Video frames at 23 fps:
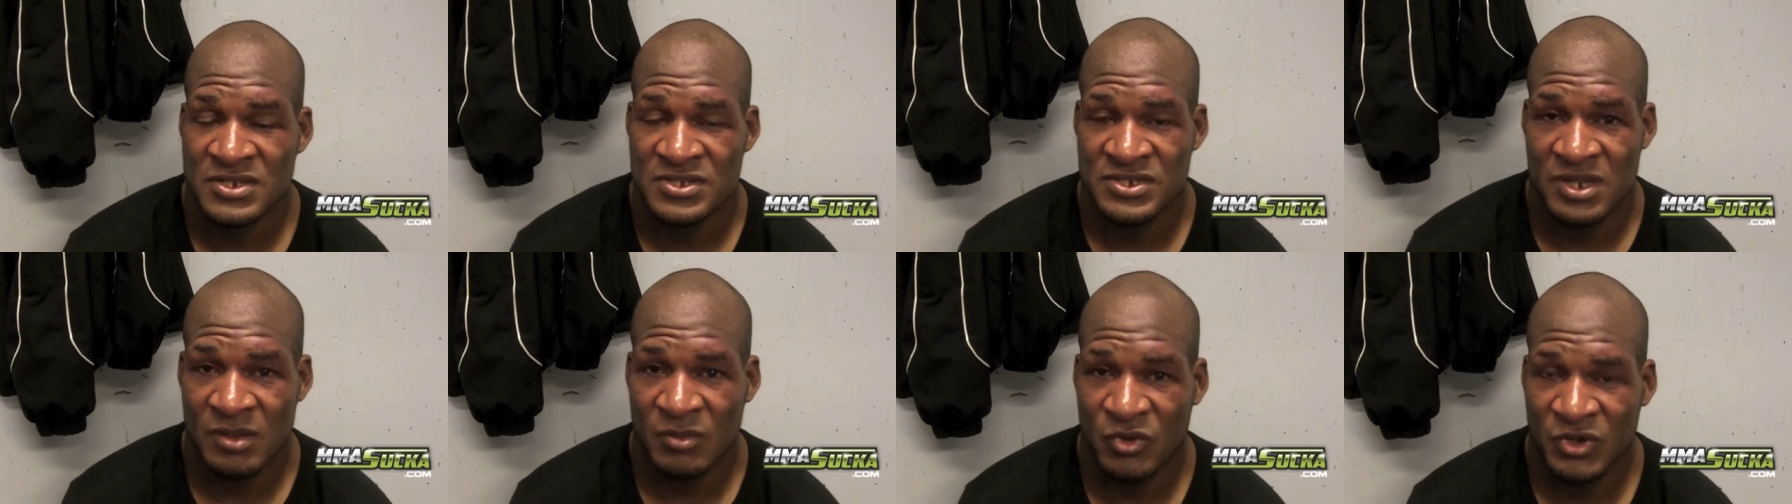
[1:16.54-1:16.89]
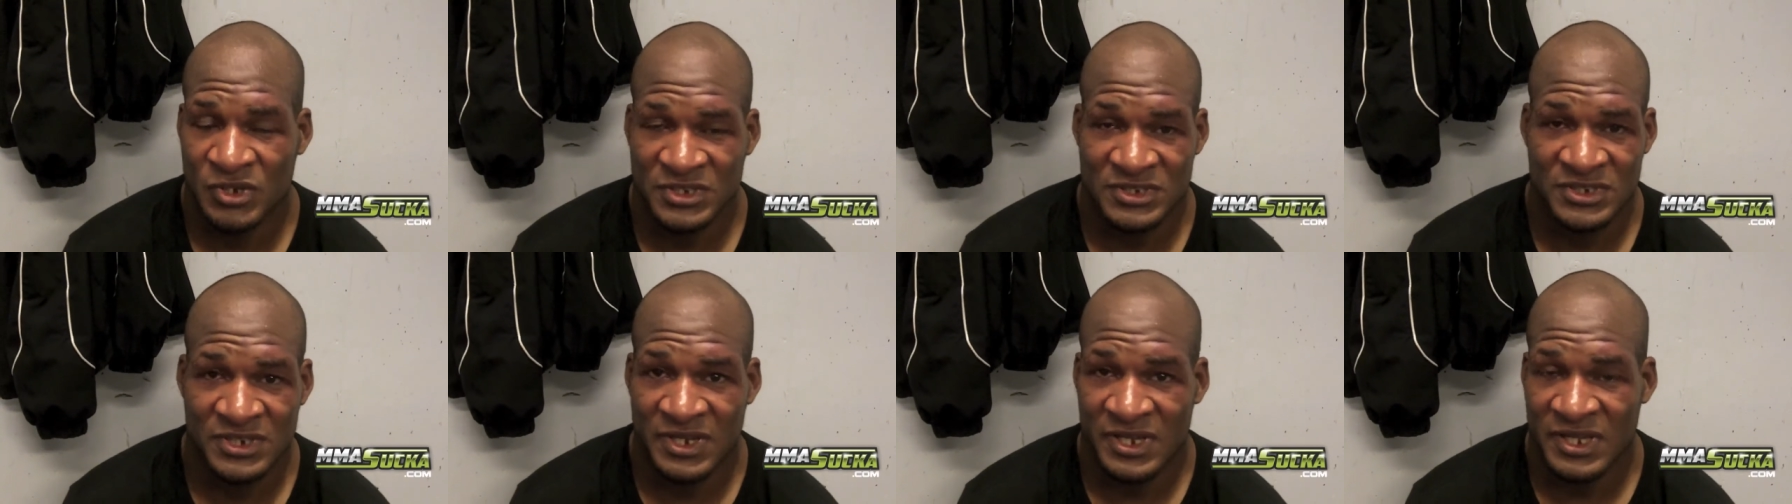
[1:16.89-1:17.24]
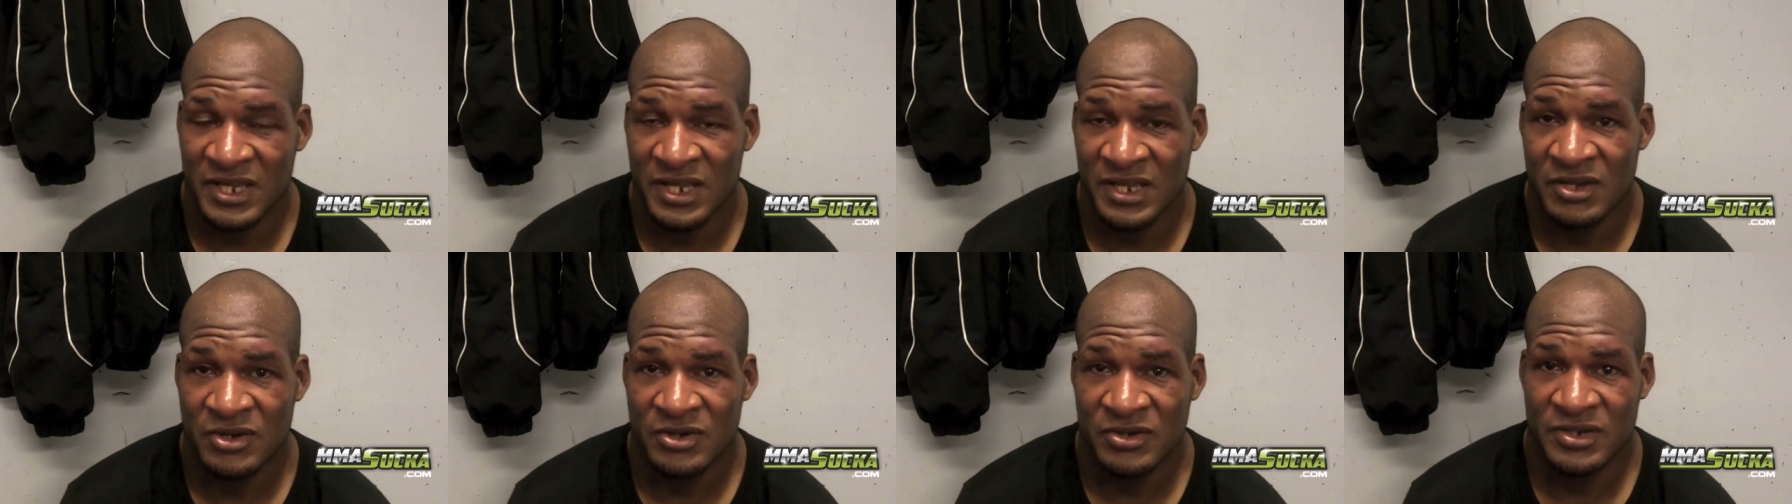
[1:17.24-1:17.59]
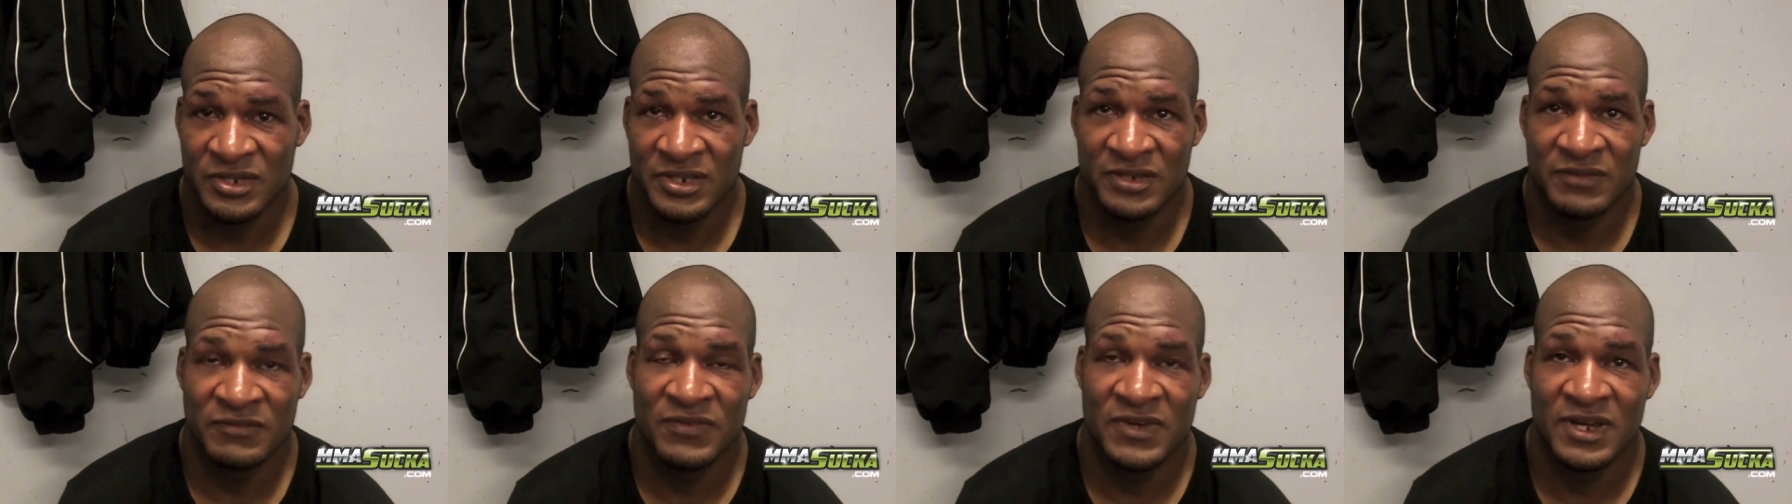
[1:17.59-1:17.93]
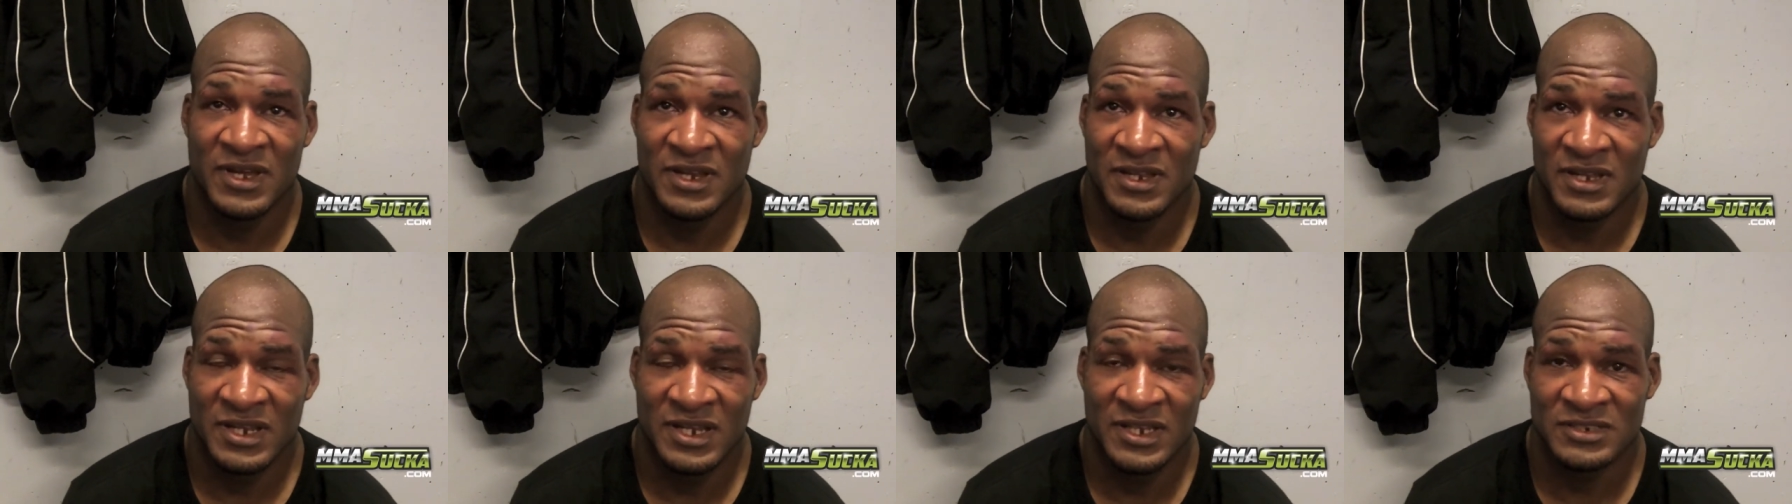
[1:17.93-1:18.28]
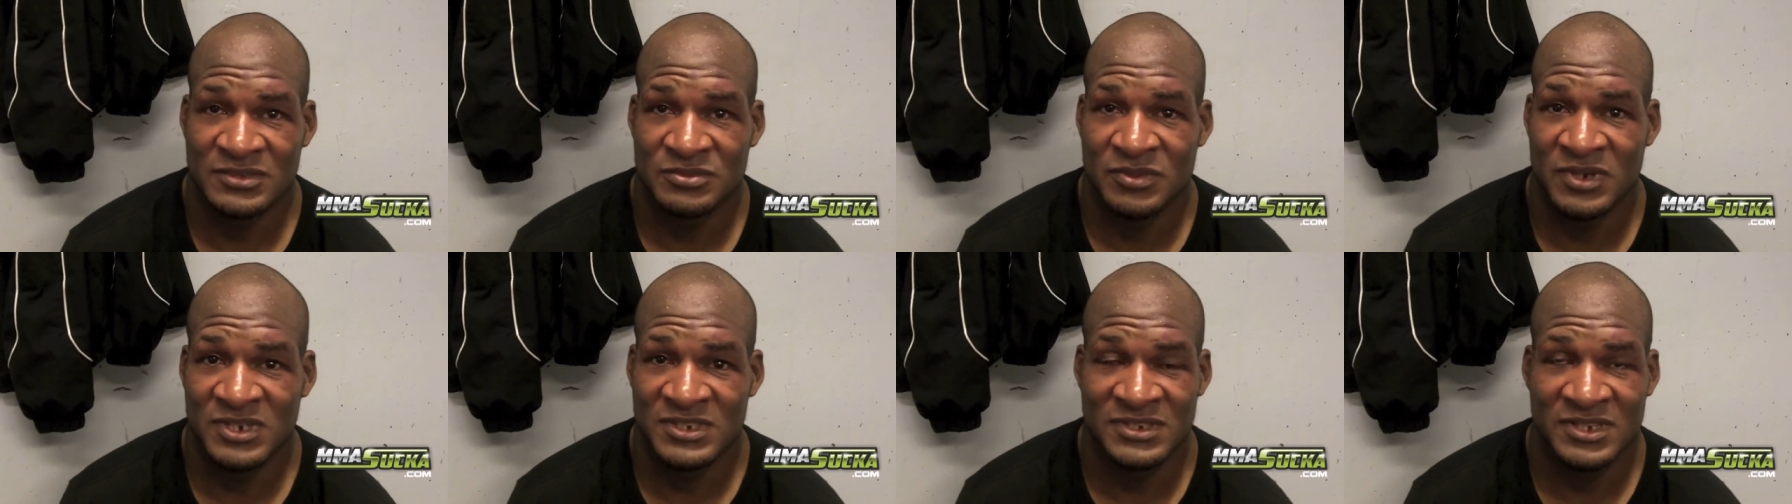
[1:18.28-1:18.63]
Someone's gonna get hurt in the fight, and
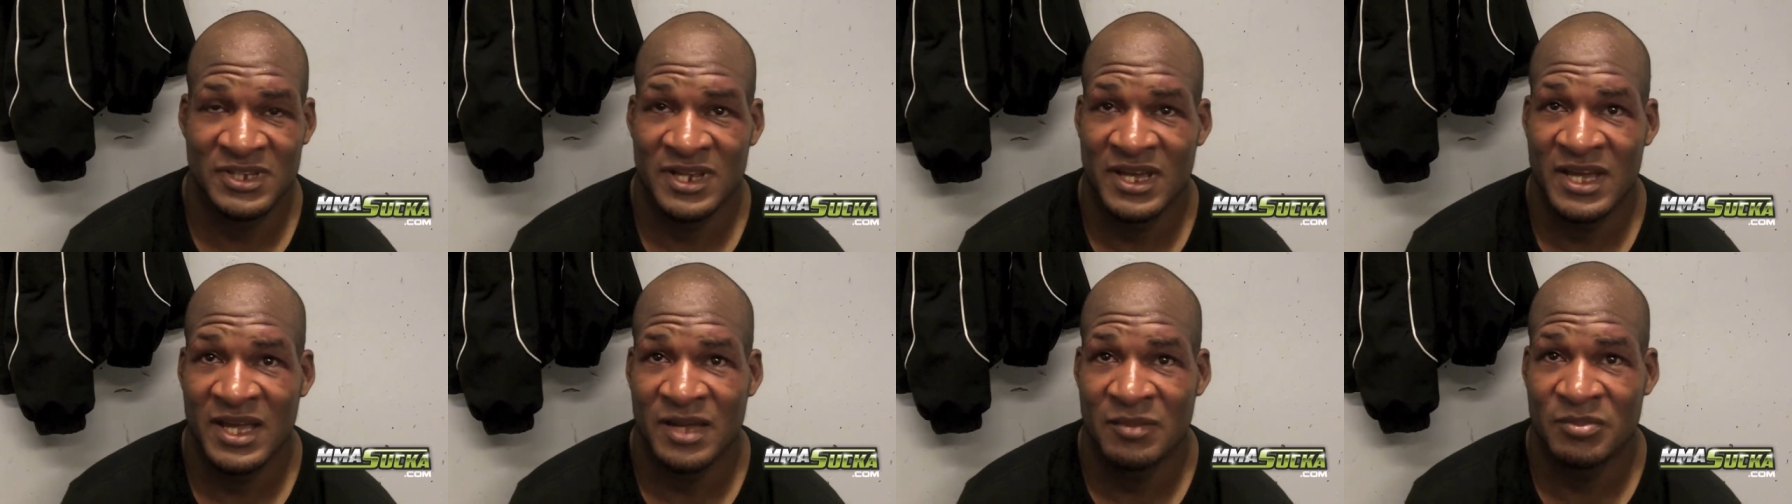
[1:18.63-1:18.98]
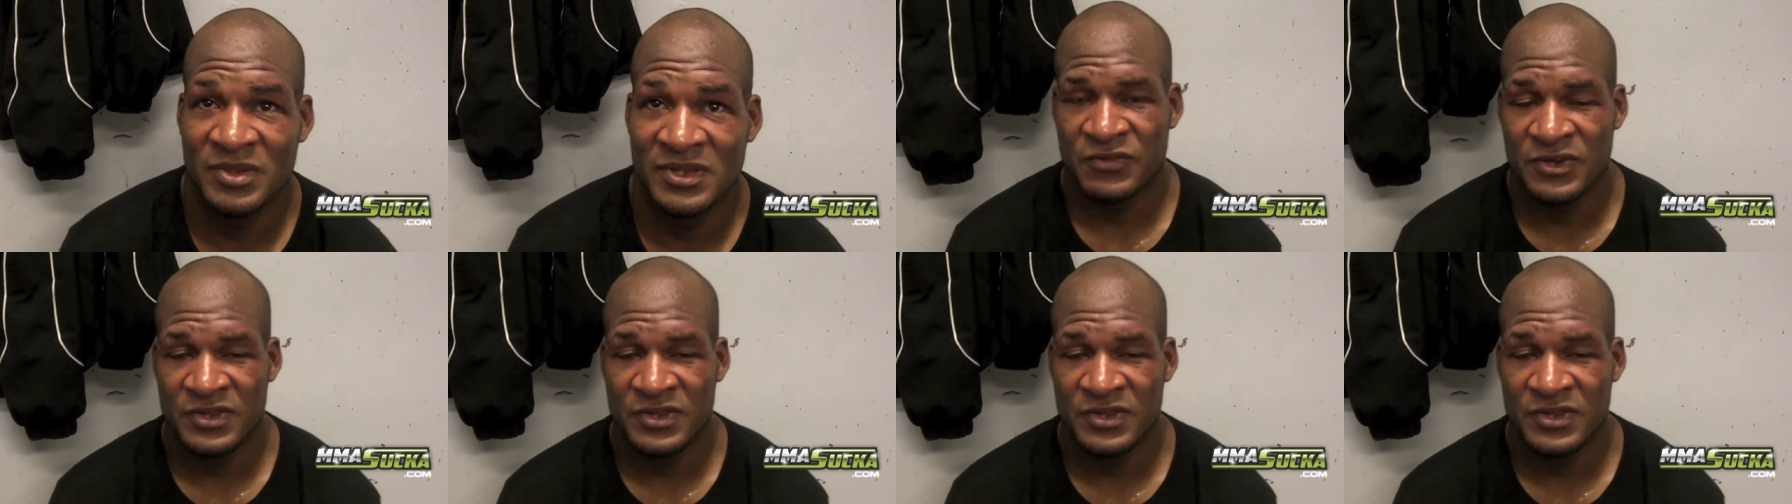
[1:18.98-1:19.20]
that's what's gonna happen.